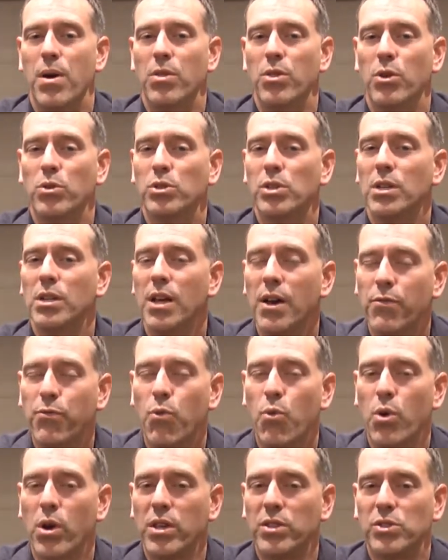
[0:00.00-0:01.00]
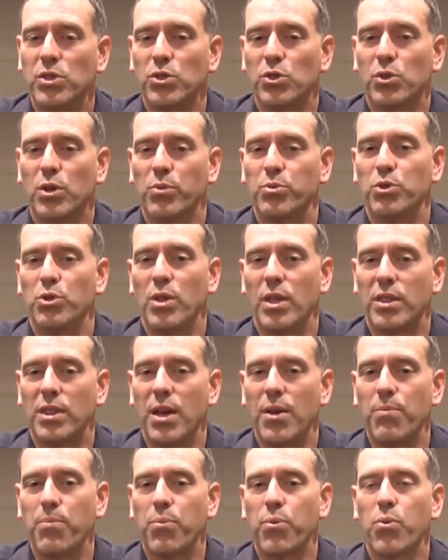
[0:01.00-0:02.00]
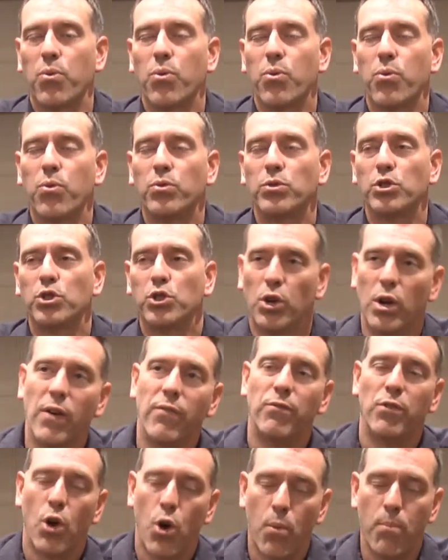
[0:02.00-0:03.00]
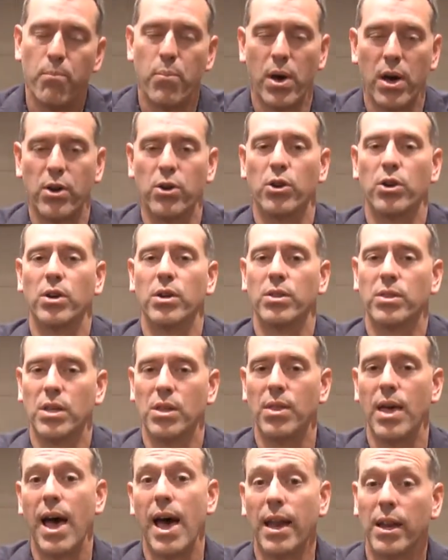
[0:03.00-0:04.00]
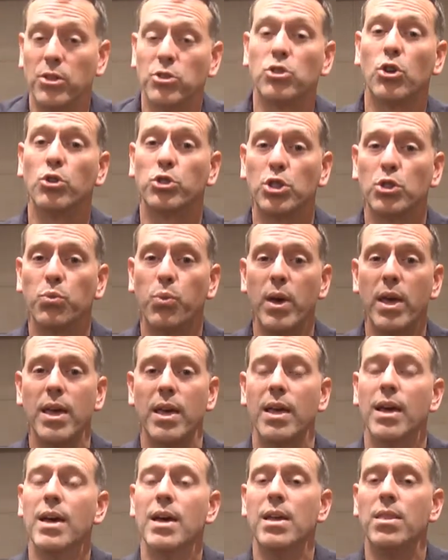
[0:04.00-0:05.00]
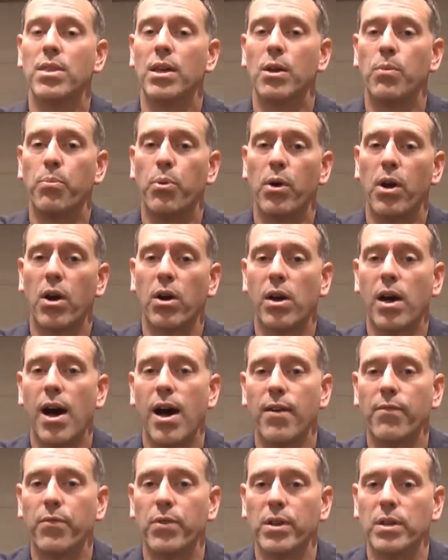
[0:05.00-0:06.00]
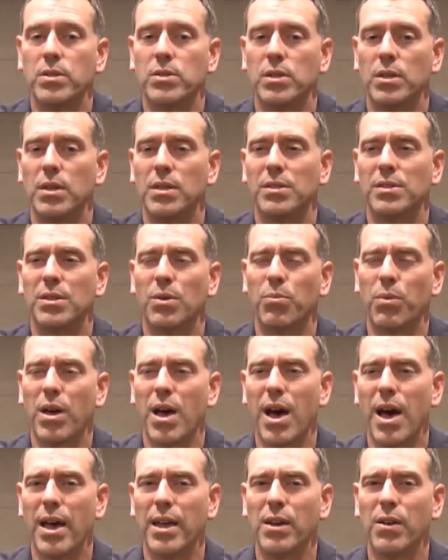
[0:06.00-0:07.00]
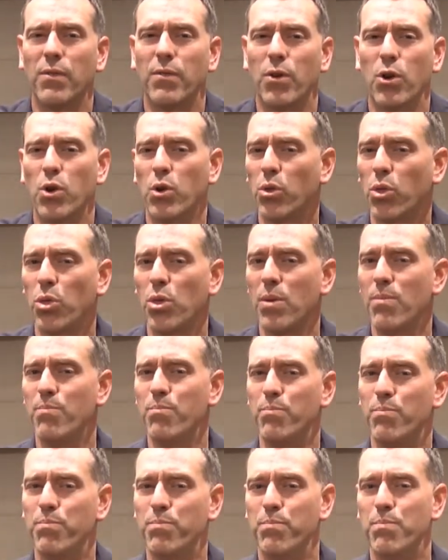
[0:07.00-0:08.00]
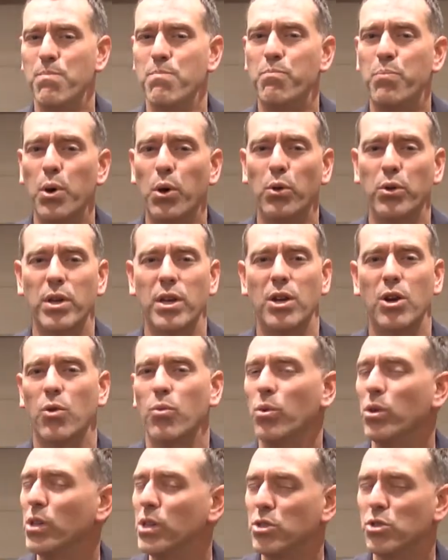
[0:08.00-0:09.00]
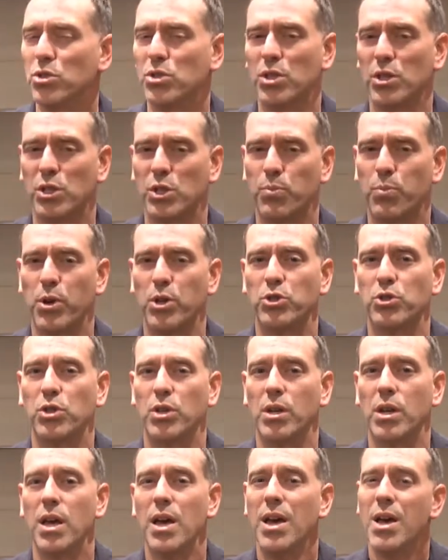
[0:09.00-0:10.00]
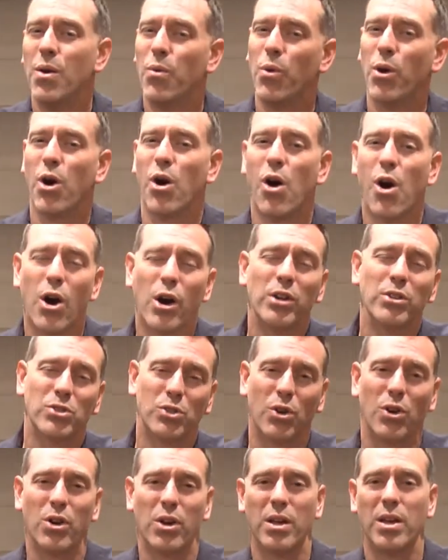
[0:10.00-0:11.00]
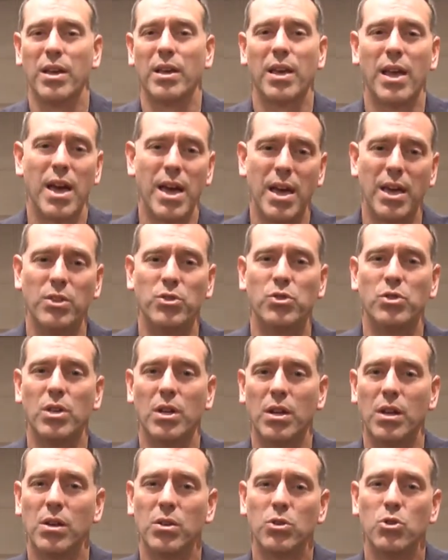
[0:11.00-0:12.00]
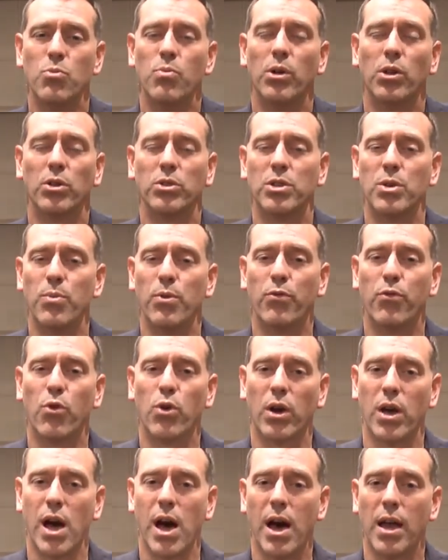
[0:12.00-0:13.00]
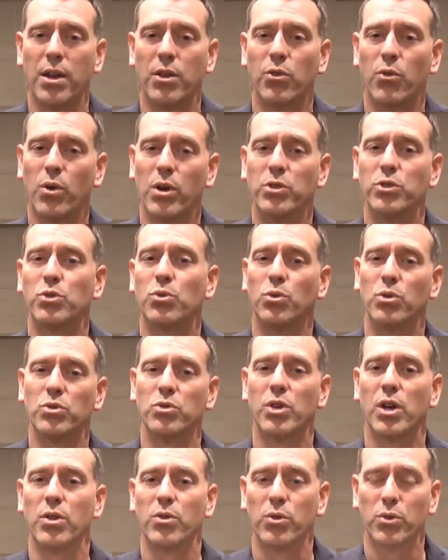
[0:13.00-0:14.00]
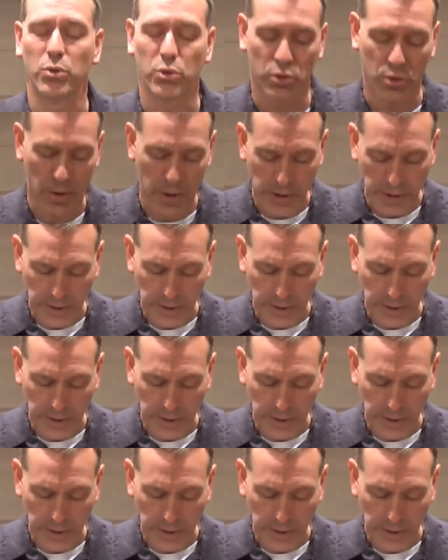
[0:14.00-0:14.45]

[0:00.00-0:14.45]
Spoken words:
there's enough warnings in Scripture that they should have known better than that, and so should we, than to put our confidence in some kind of earthly building our religious expression where our hearts aren't engaged in humility before God and grace towards others.